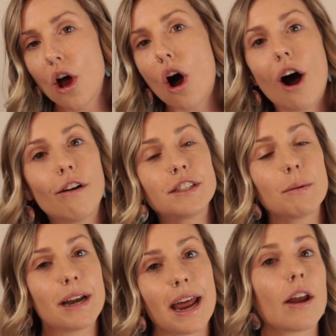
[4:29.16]
Often
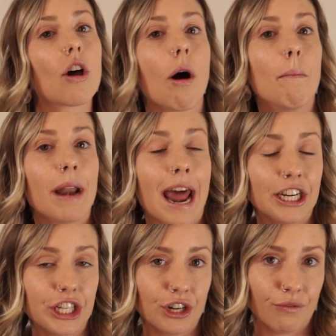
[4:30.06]
we need a
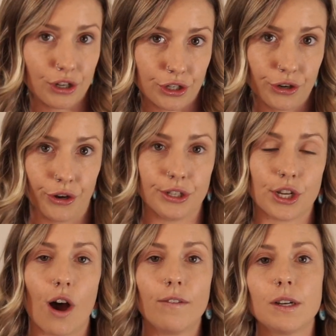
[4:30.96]
combination of the two. So
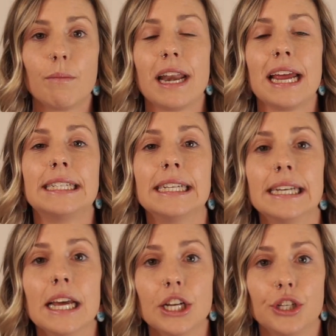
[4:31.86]
often we need
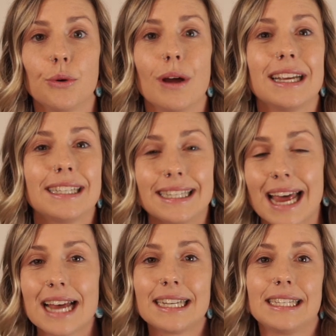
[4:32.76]
to
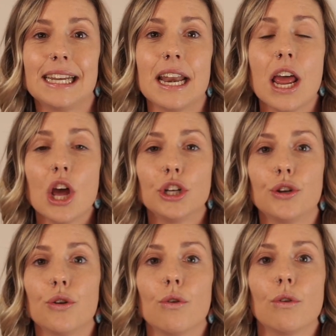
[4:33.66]
assess and
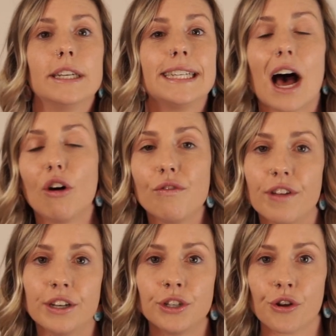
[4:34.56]
to delve
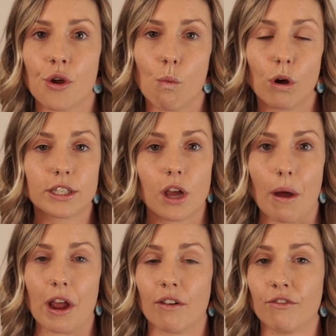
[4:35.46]
into what's
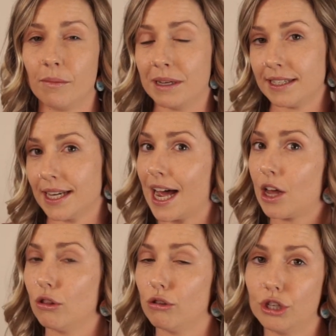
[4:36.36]
going on from a
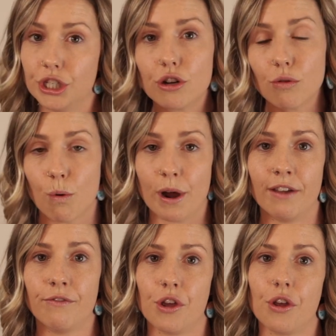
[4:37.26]
psychological point of
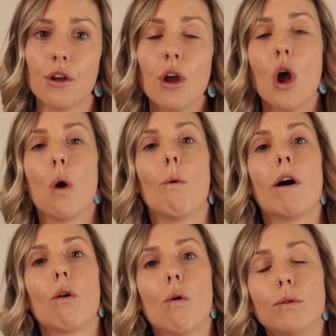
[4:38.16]
view,
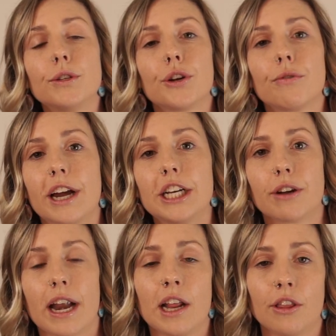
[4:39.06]
while also
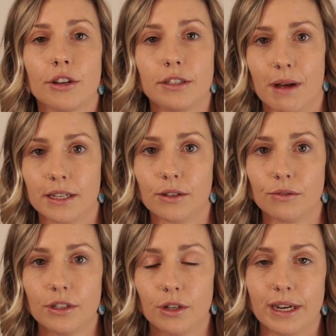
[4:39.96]
retraining those muscles
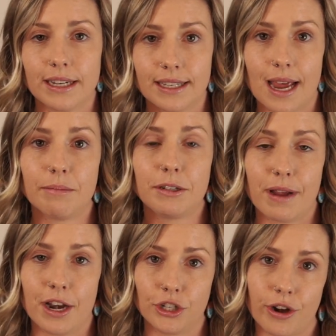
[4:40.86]
to accept
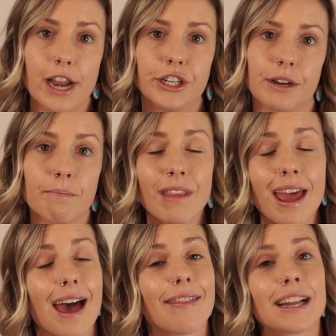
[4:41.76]
penetration.
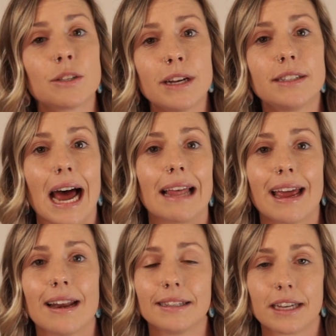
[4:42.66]
And that's where
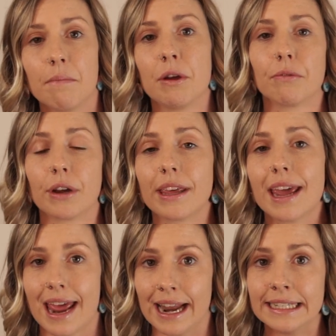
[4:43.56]
dilators can be really
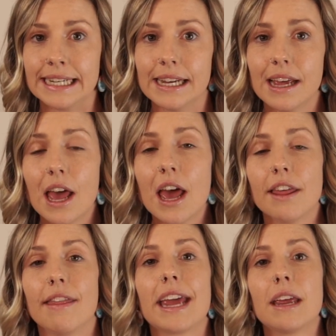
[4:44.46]
handy.
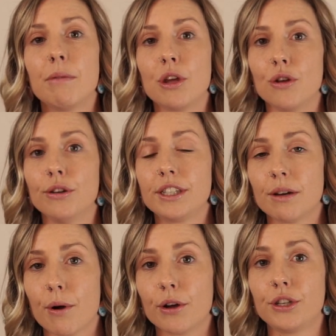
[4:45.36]
They can be used to
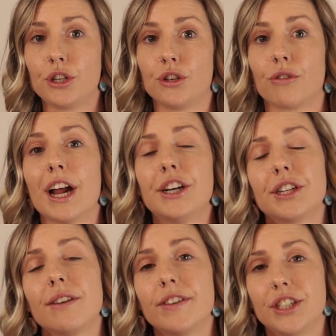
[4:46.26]
both stretch
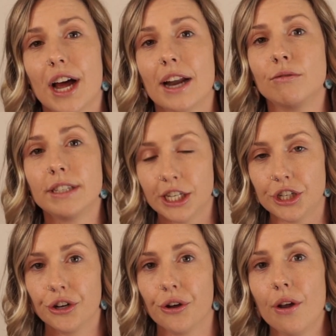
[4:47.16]
the vaginal
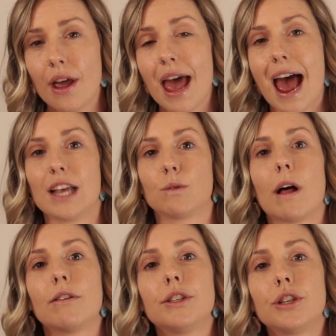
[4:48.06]
tissue as well
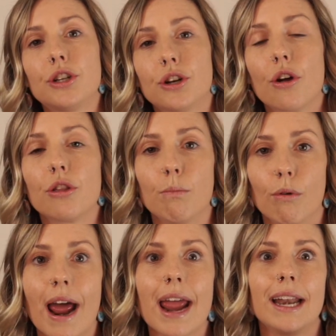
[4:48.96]
as to show the
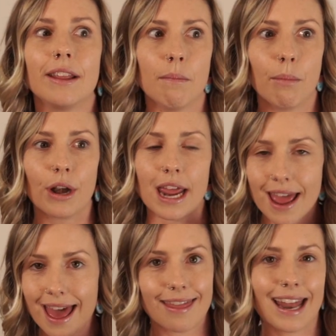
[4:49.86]
brain and the body
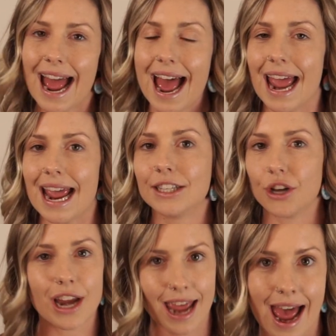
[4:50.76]
that, hey, it's
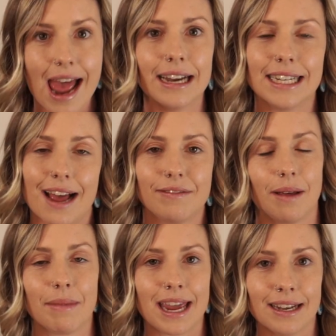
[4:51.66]
okay to have
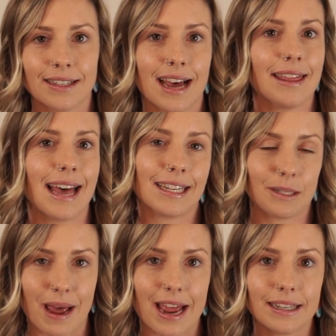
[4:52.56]
something inside that
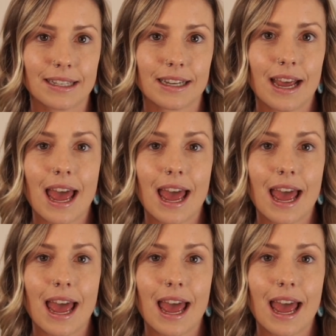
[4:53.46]
space.